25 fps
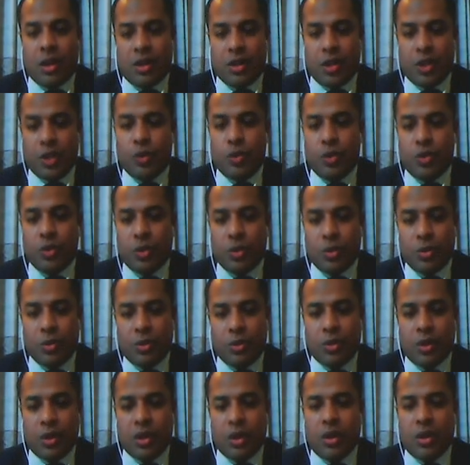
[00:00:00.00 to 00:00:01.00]
due to
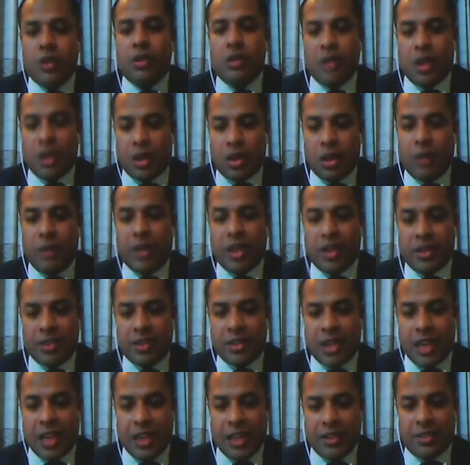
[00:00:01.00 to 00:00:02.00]
the governance
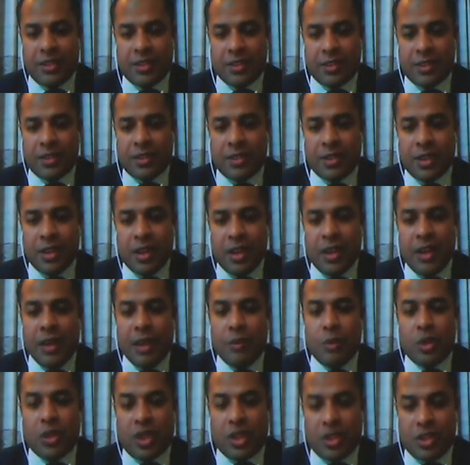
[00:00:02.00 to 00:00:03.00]
crisis, among
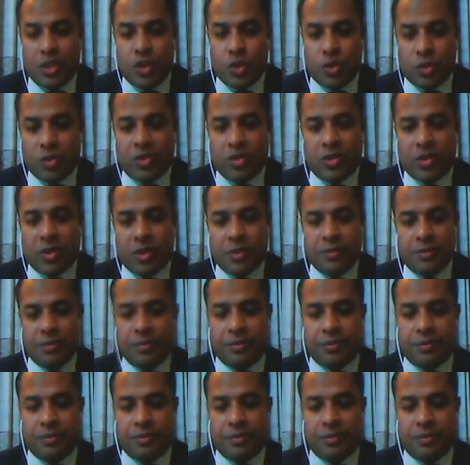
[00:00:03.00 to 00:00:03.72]
other issues.